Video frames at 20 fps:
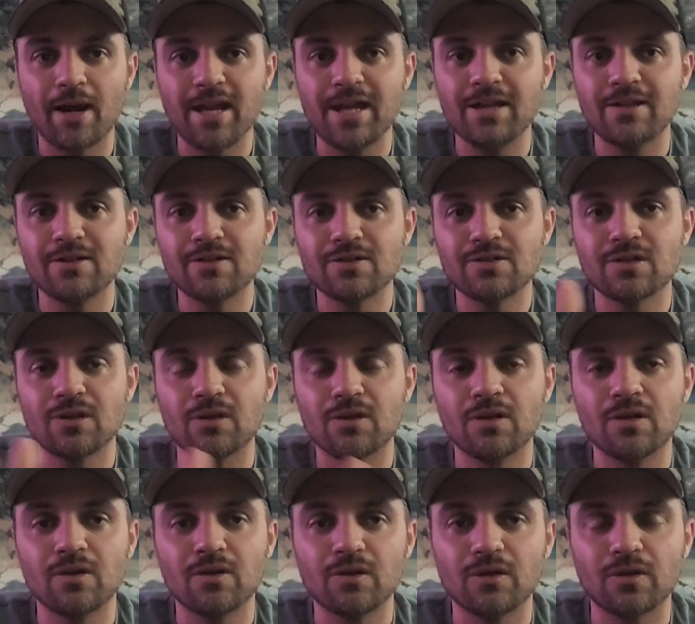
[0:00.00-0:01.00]
range. So,
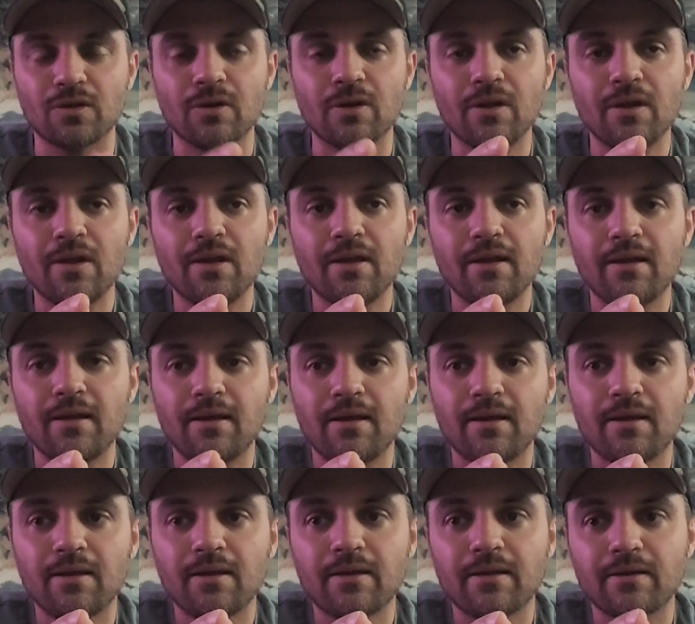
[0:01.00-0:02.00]
you know, your,
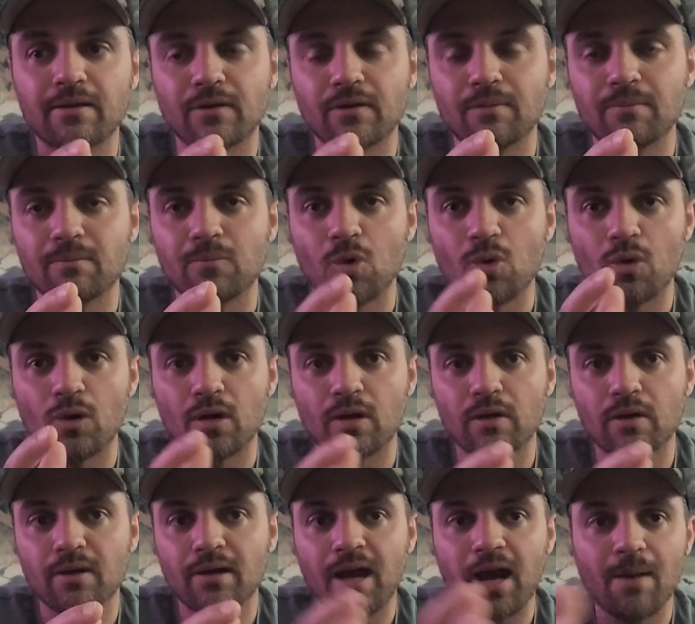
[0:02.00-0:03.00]
your
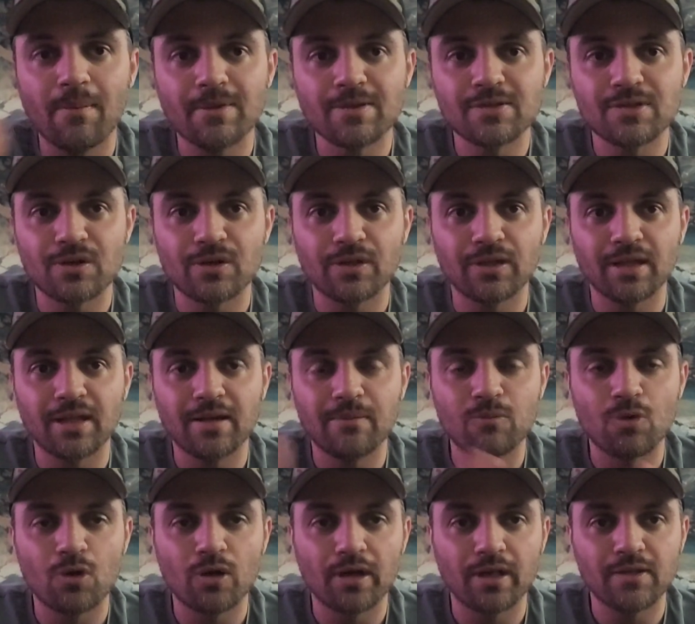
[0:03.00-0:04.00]
more common circulated
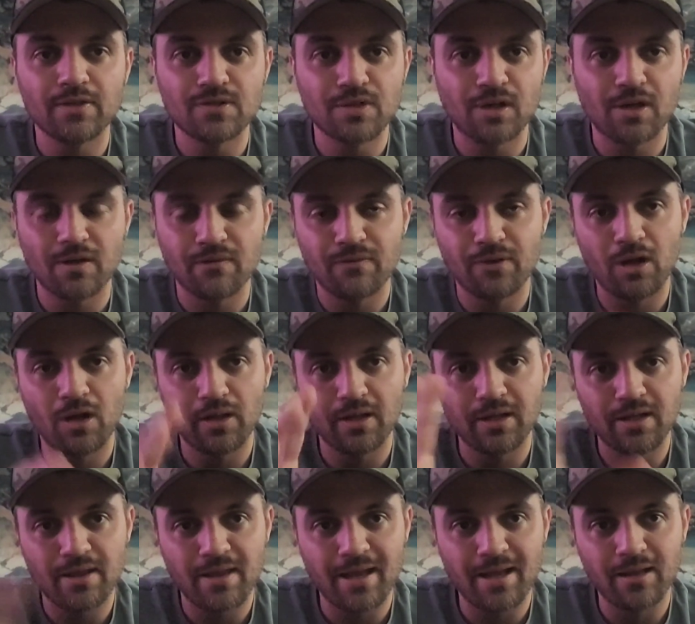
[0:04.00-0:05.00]
Morgans are going to fall
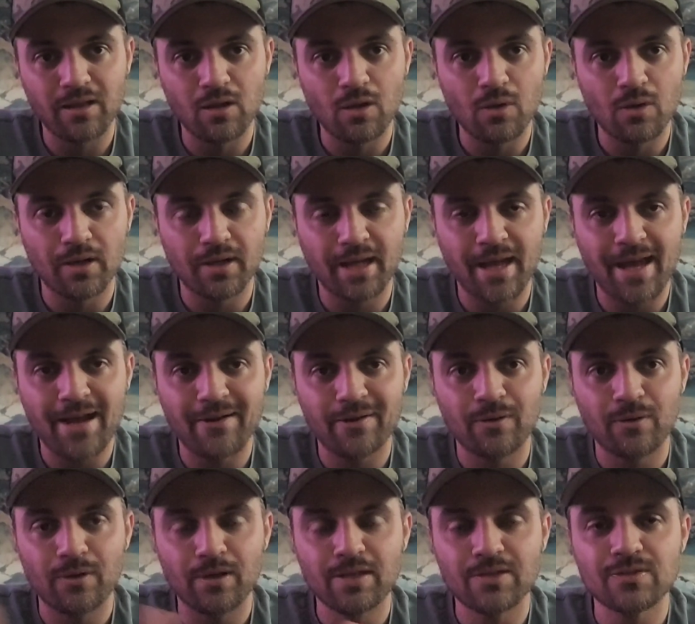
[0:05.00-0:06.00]
into that lower
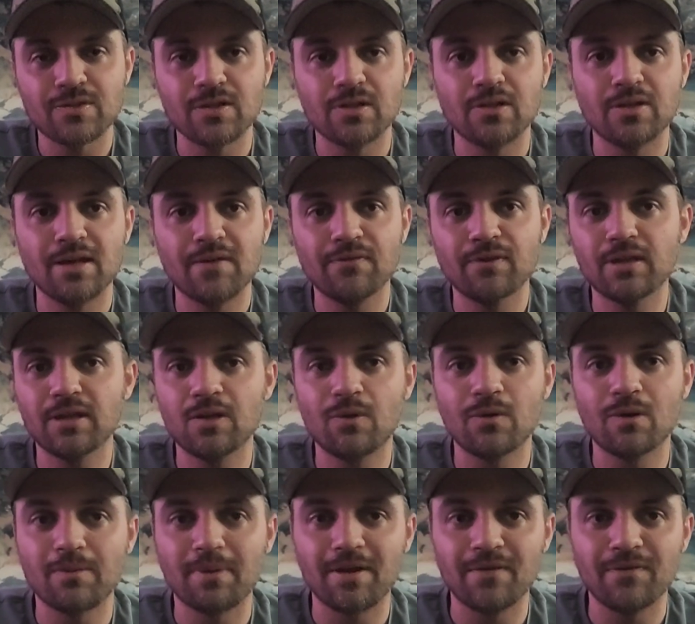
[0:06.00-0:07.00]
category. So you definitely don't
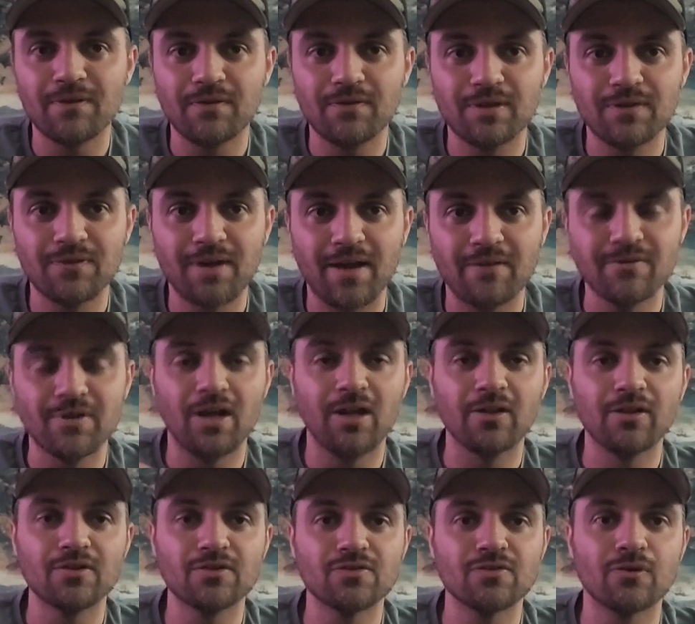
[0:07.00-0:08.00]
want to pay
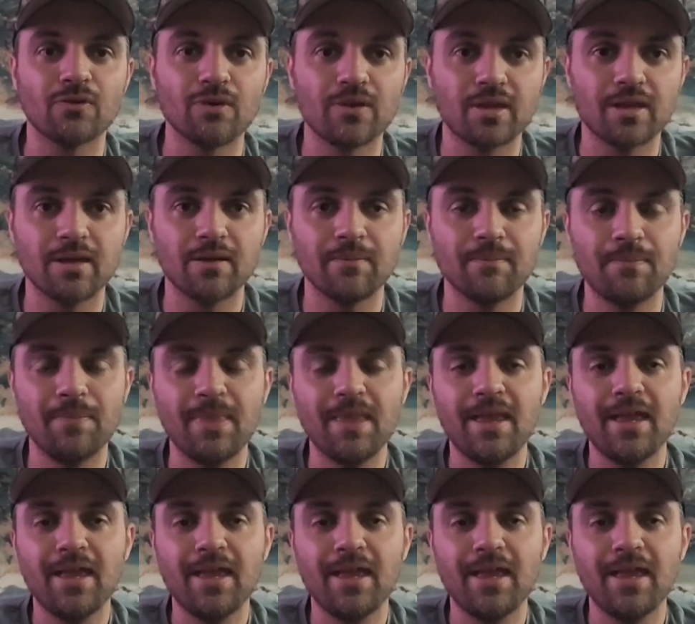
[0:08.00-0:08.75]
$55 for them